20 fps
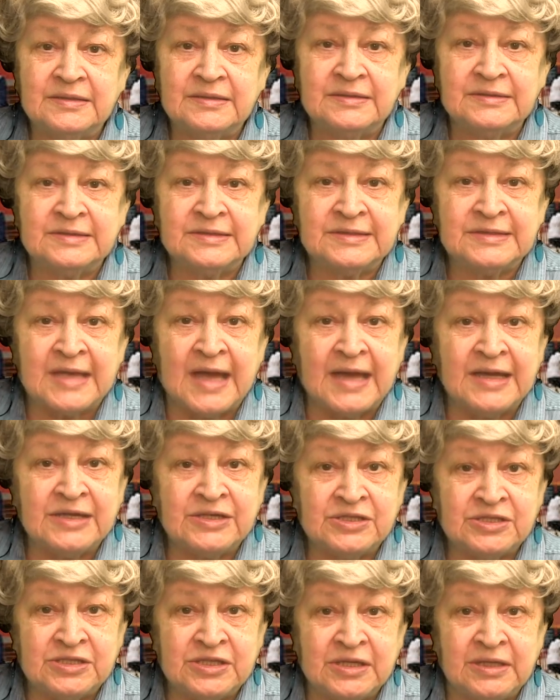
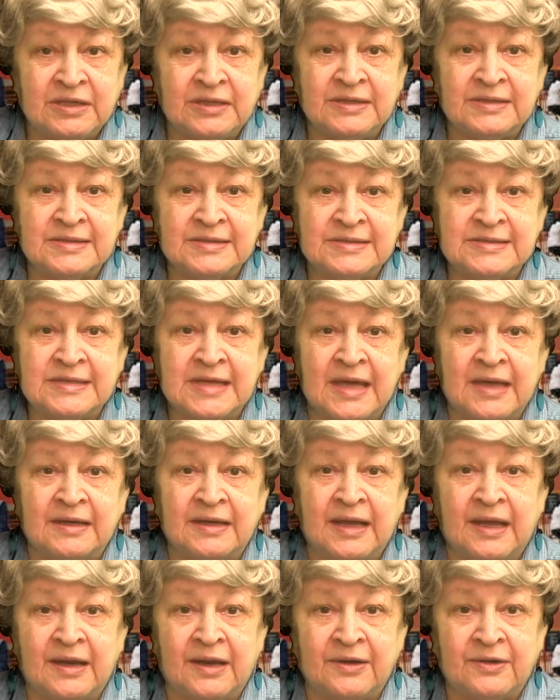Zaishi, said
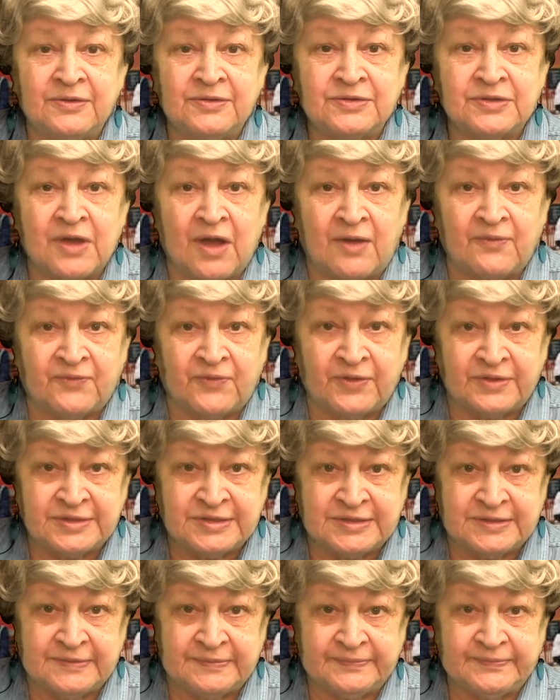at a news
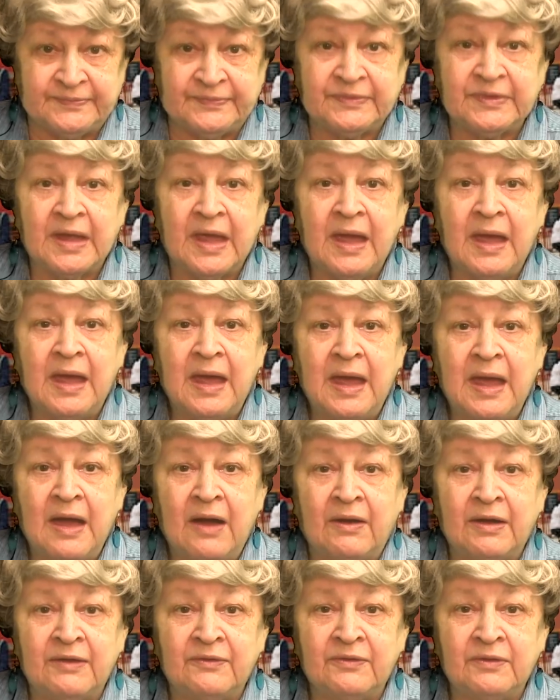conference.
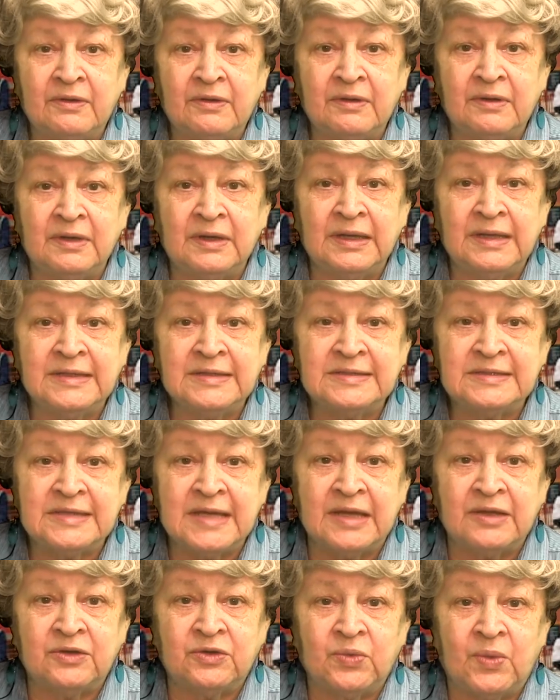However, Ning
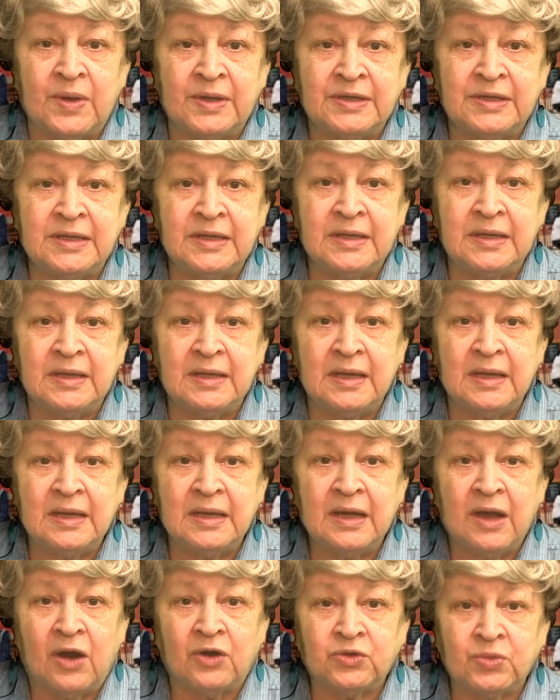said
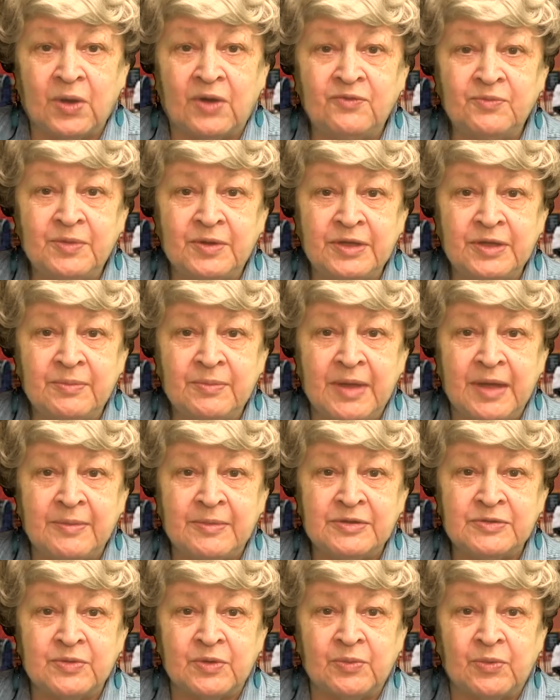12 million
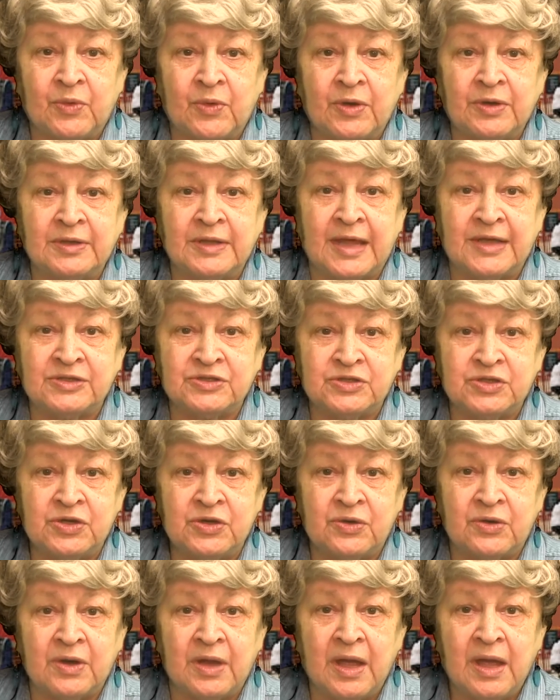babies were born last
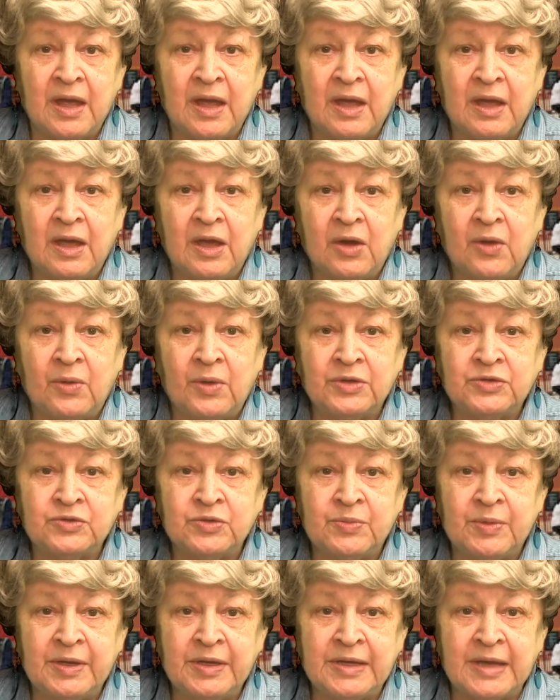year, which
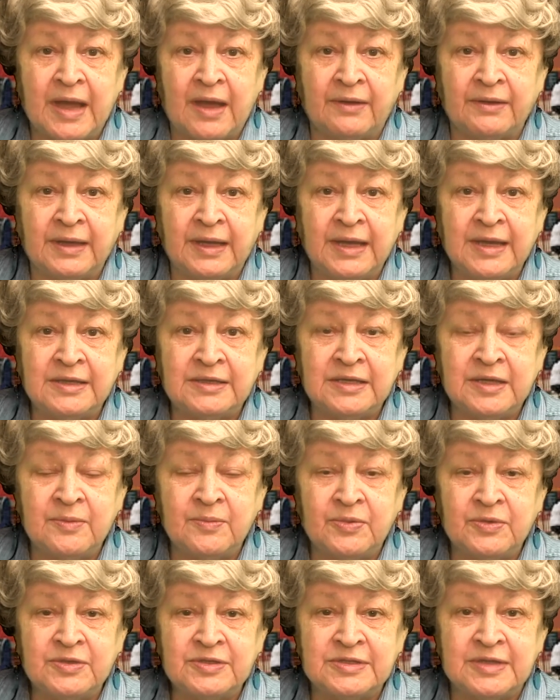would be down
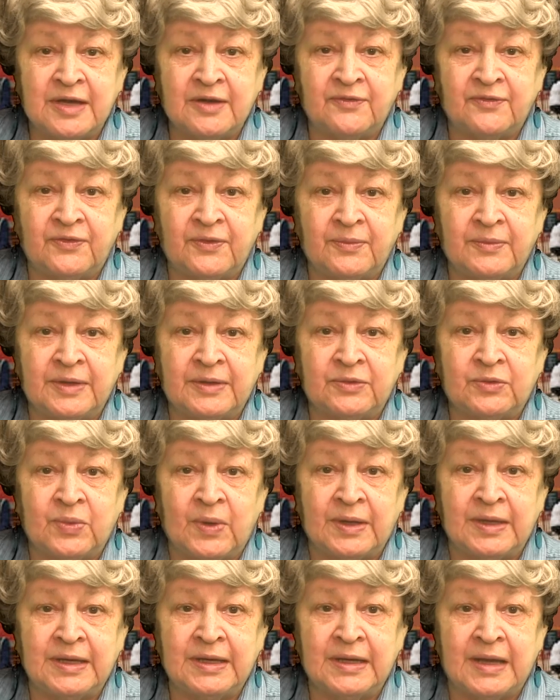18% from
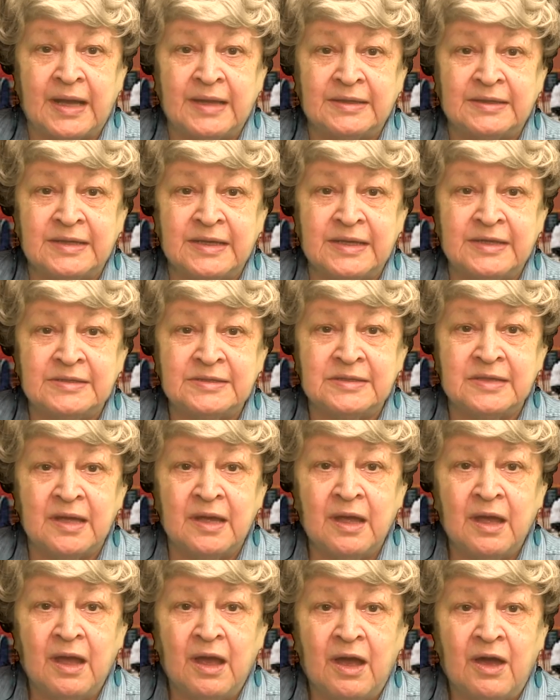2019's
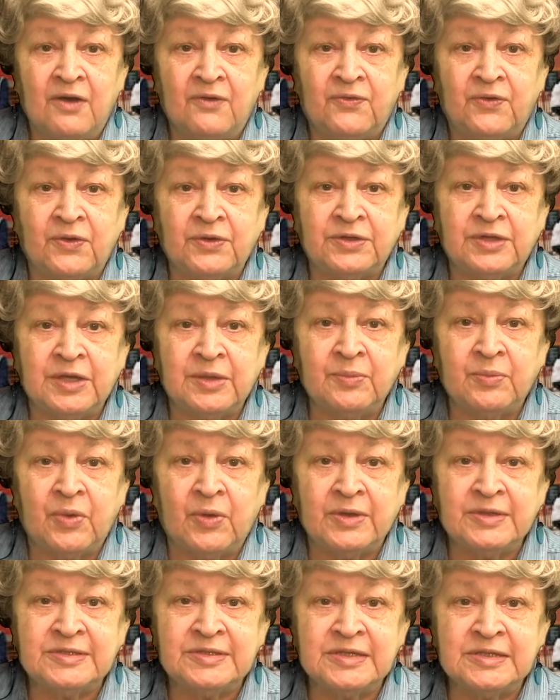
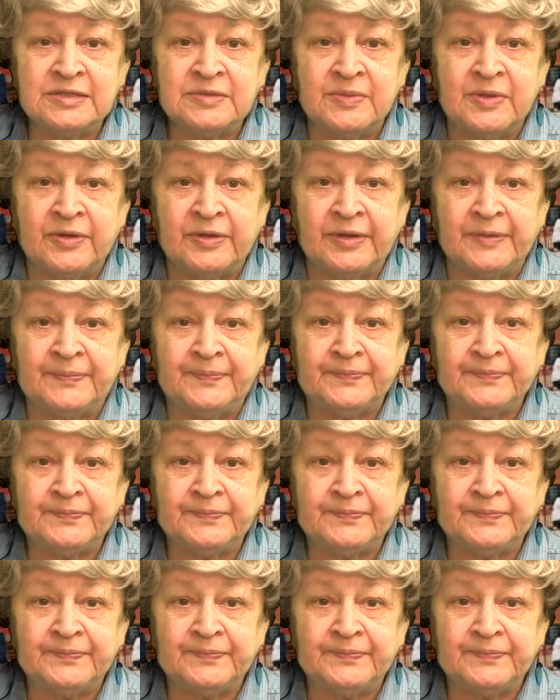14.6 million.